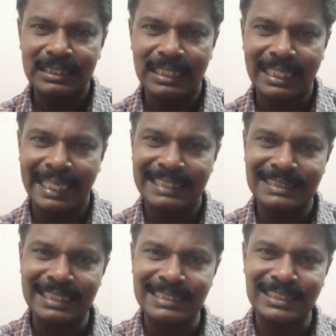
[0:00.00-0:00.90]
That
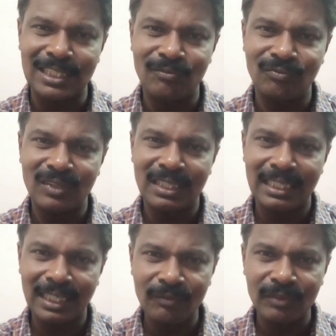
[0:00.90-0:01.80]
excess of
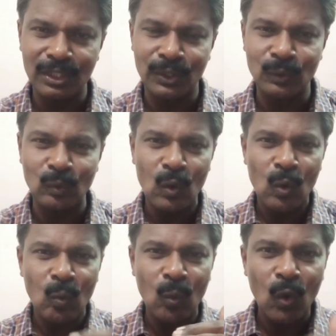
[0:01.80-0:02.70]
revenue
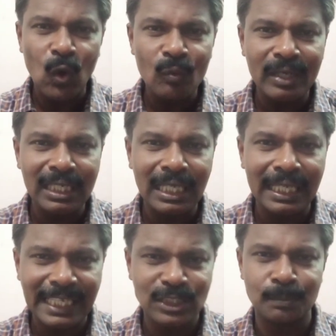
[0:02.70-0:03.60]
over
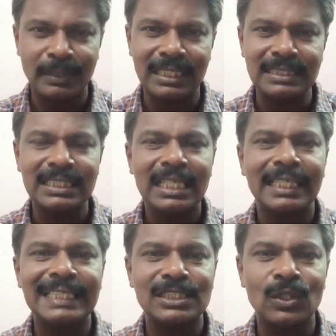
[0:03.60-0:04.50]
expense
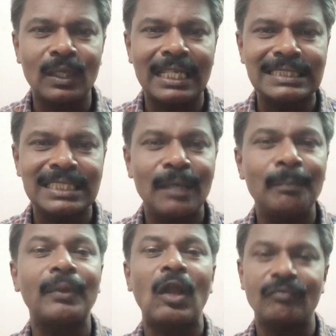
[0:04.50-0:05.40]
is known as
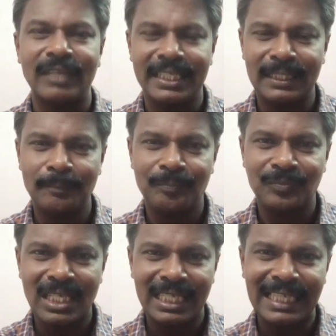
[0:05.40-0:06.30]
profit.
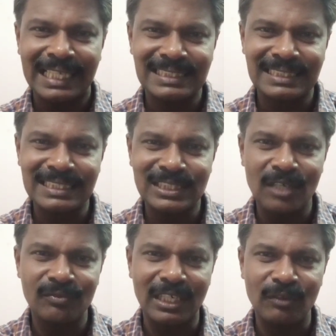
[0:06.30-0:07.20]
Excess
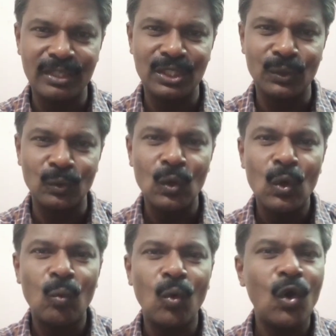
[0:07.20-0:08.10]
of revenue
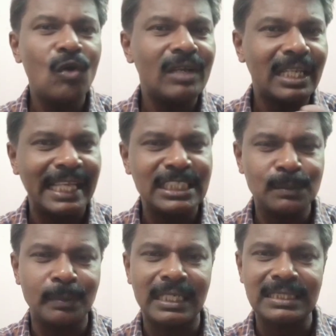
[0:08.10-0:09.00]
over
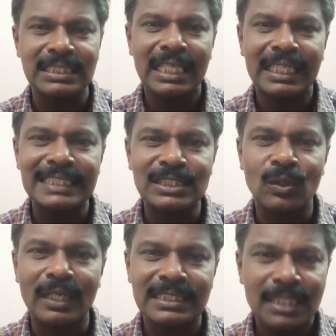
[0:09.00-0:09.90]
expense is
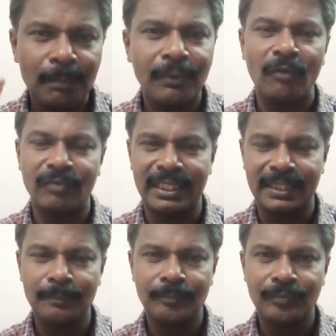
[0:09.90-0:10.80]
known as profit.